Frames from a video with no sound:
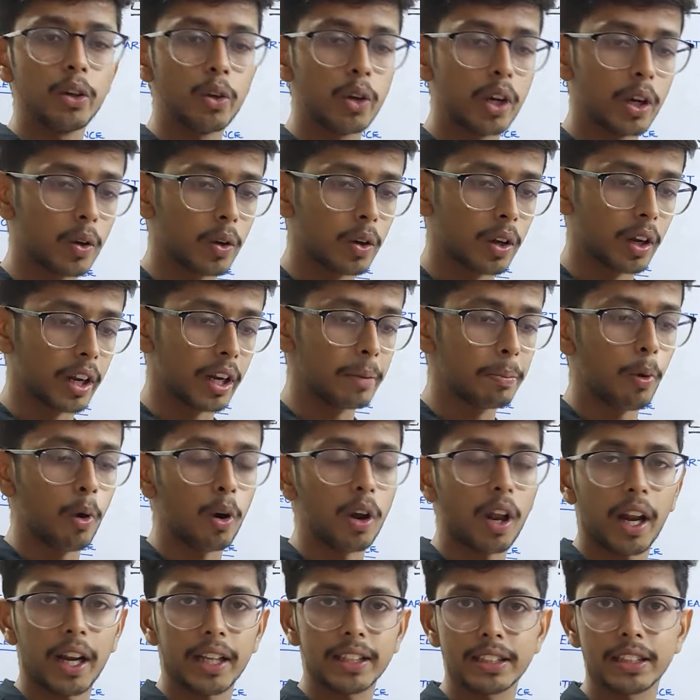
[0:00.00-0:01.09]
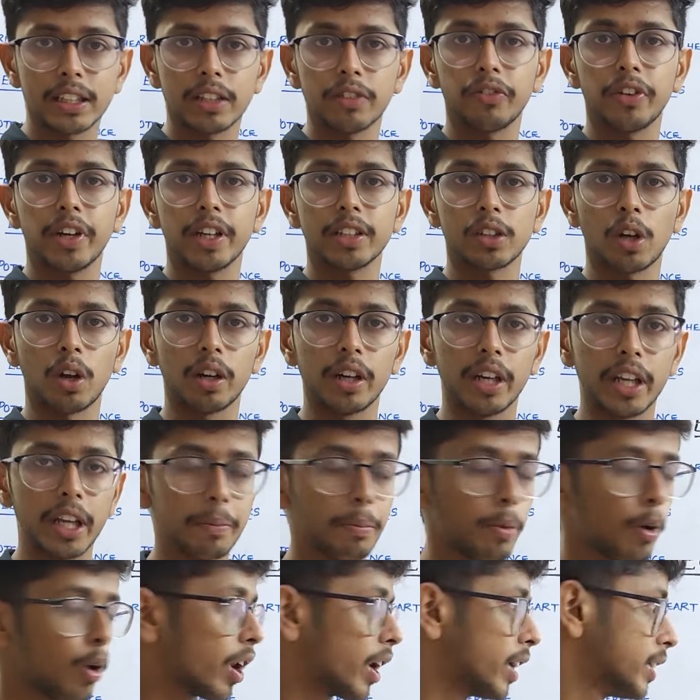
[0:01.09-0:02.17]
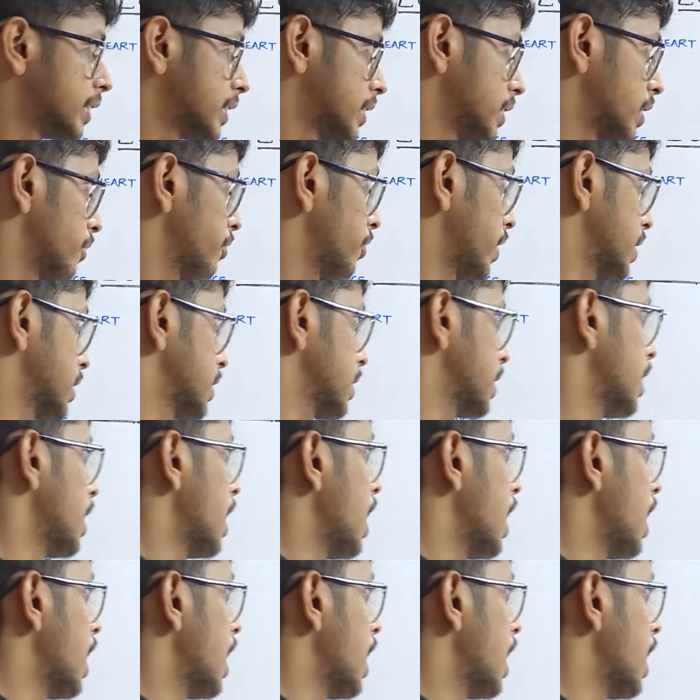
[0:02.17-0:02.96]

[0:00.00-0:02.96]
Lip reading: during repolarization phase or depolarization phase.